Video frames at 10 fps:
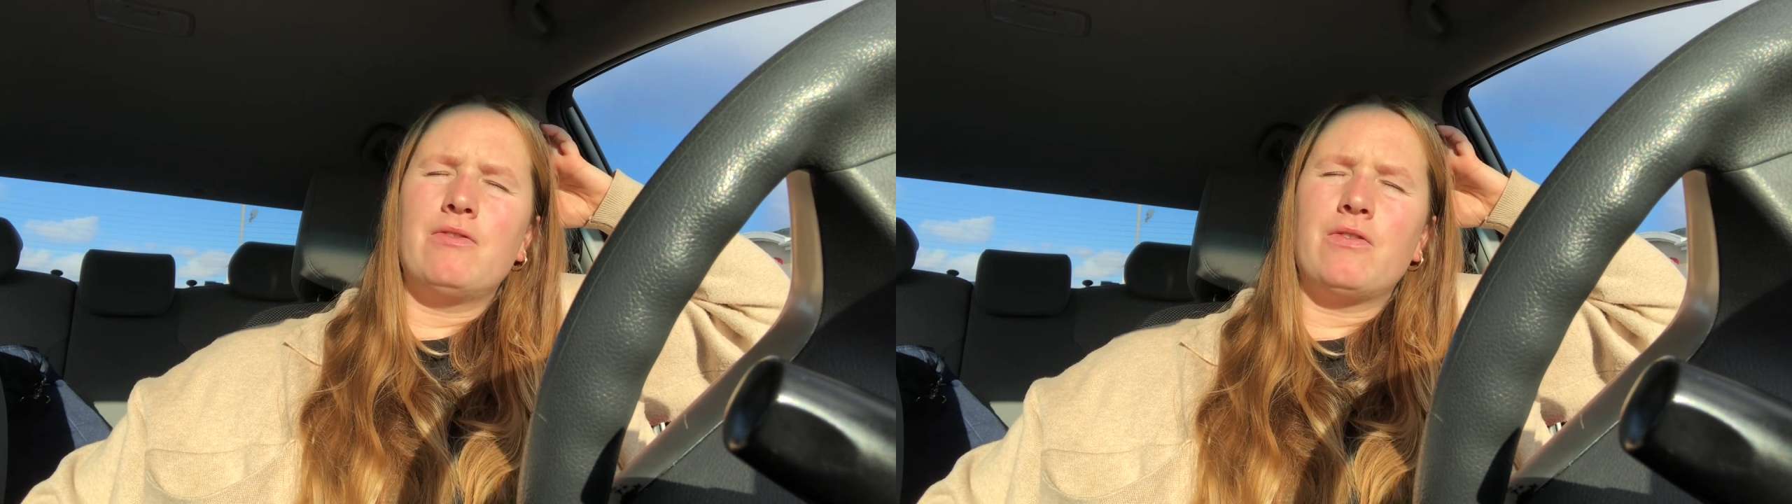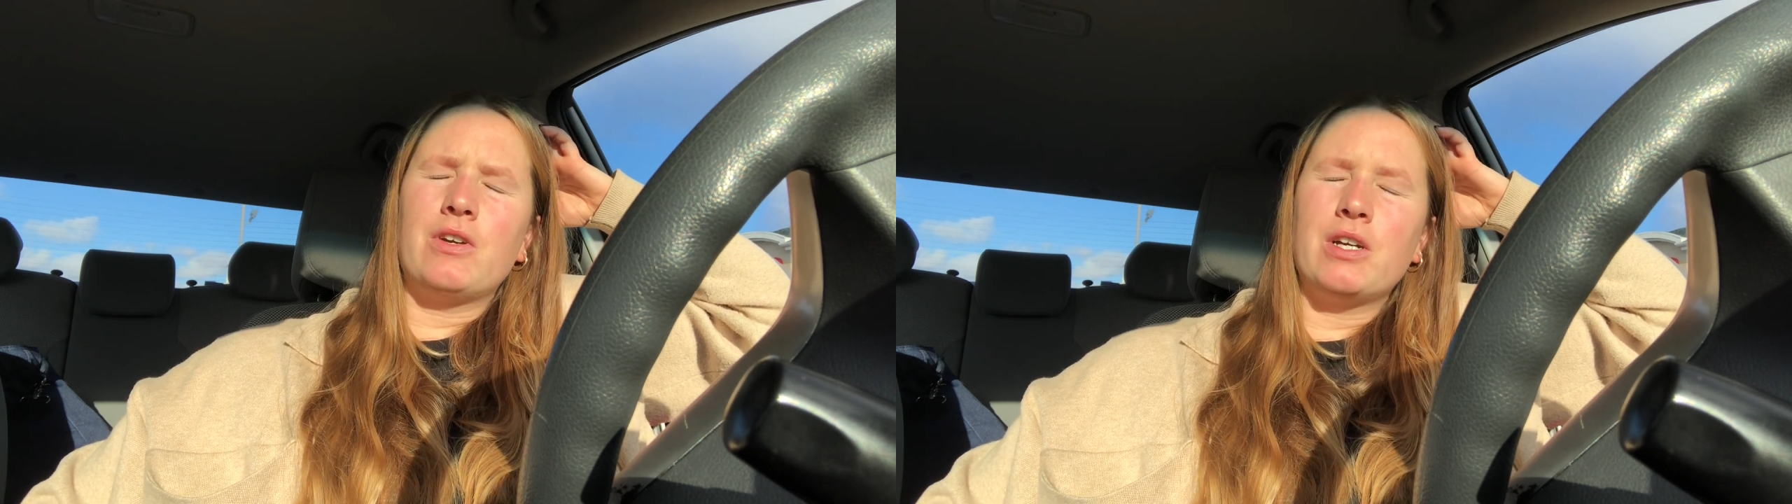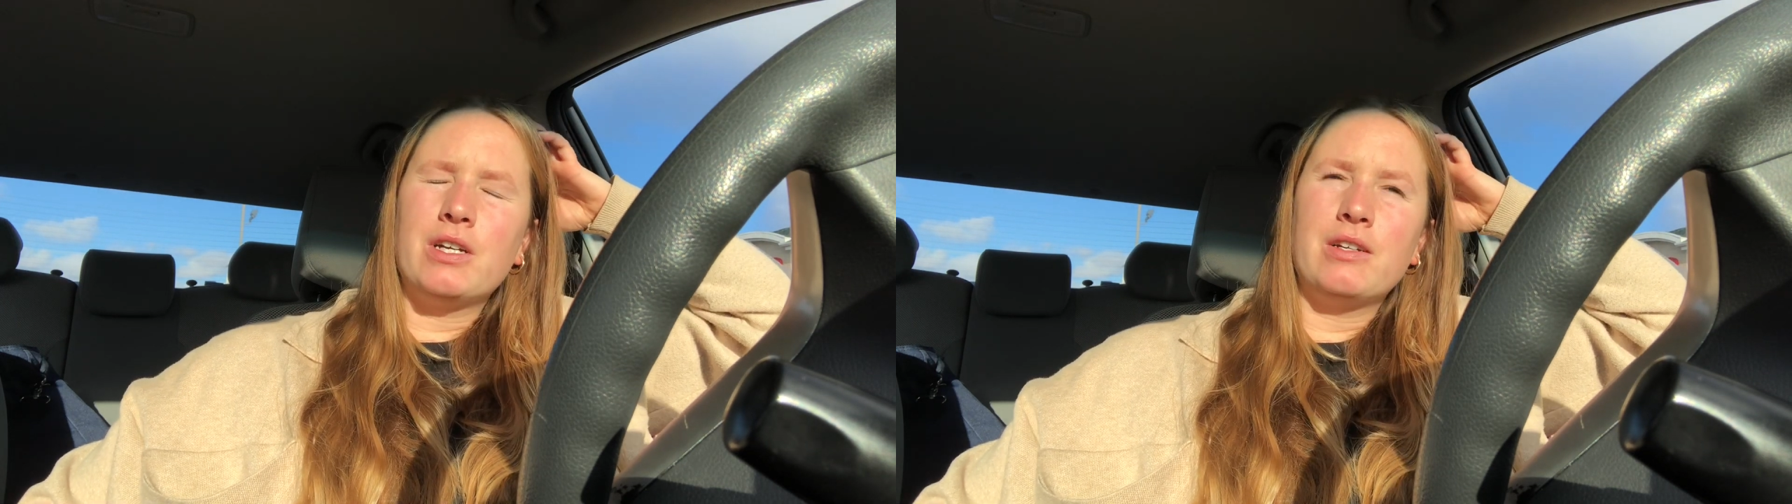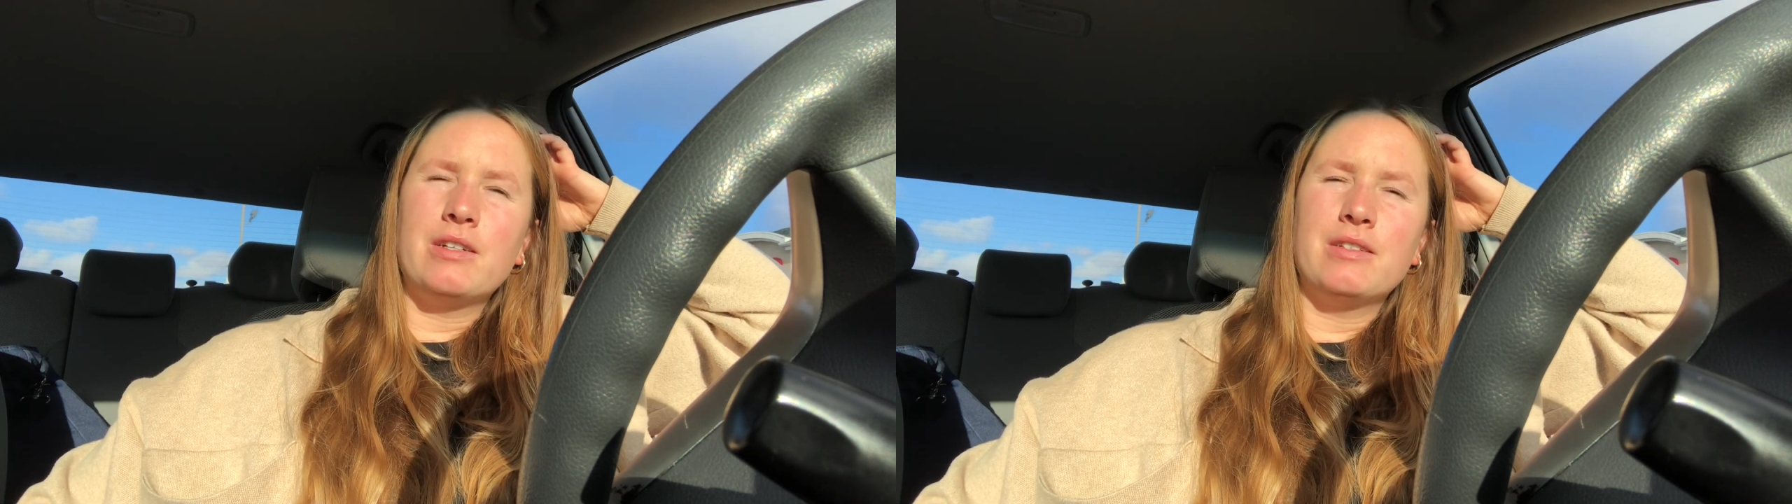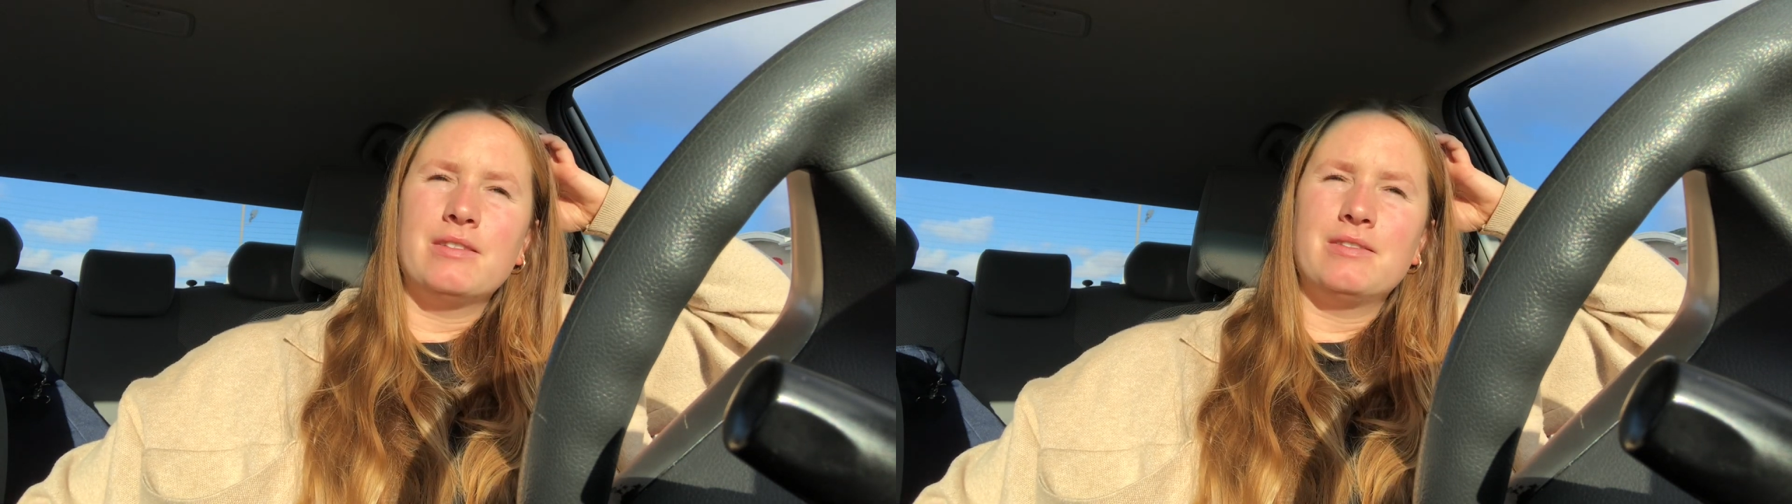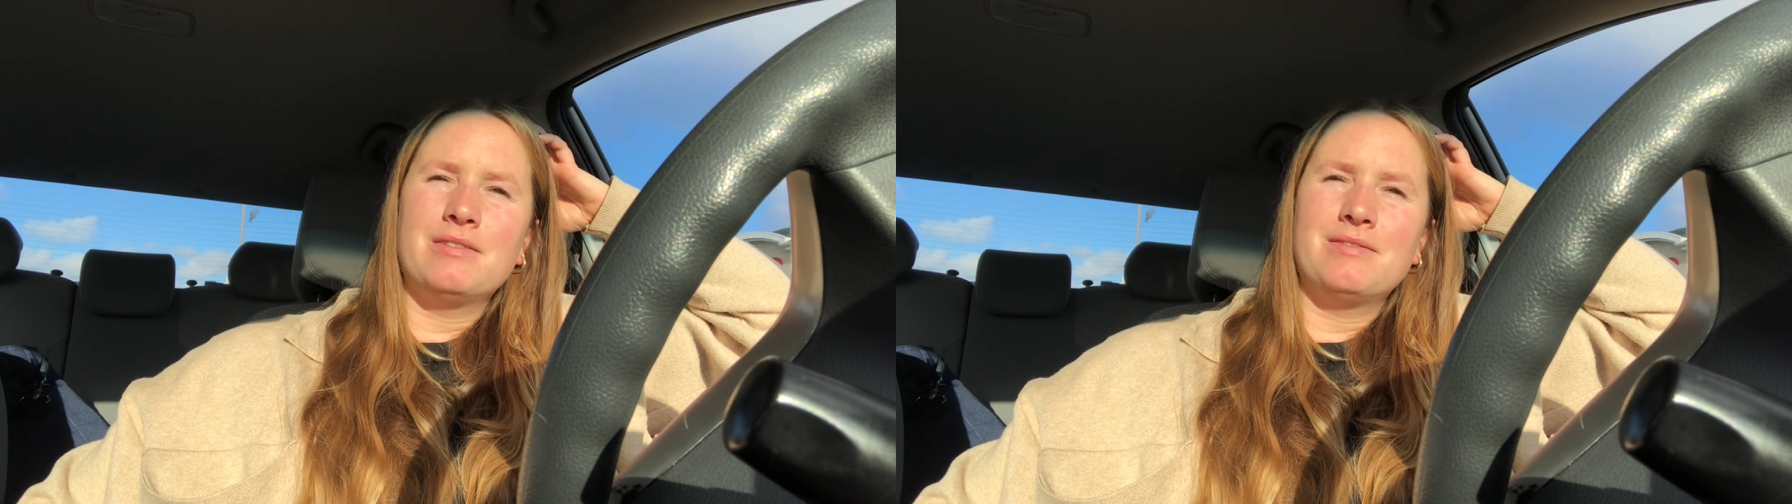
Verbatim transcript: for